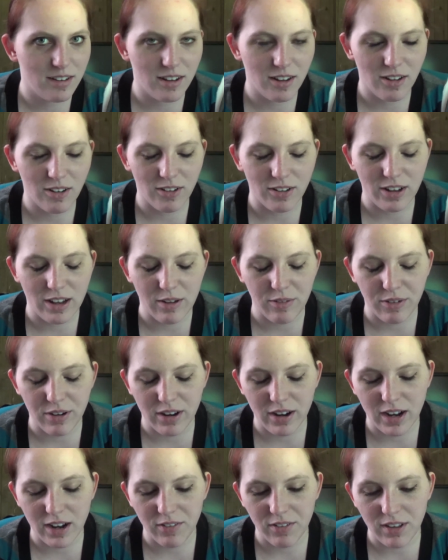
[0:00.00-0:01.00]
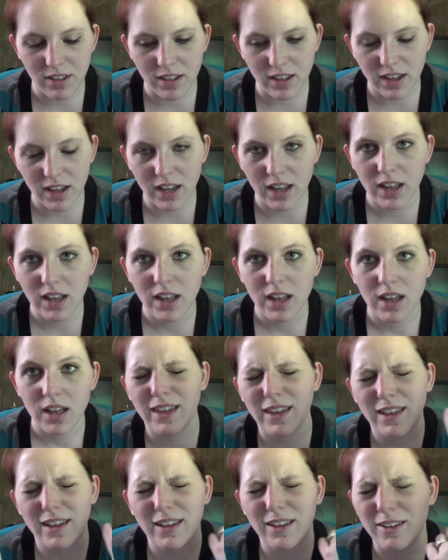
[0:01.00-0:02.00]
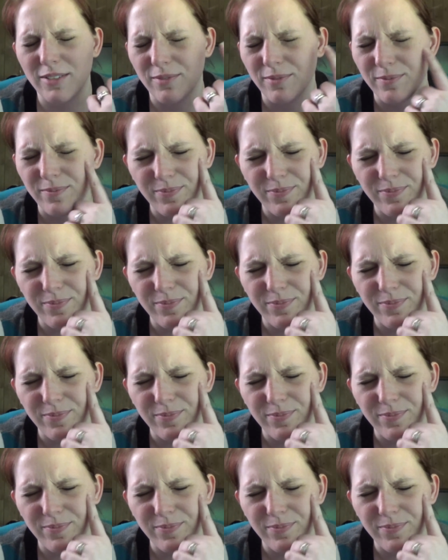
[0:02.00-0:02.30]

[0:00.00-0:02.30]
all different and everything. Yeah,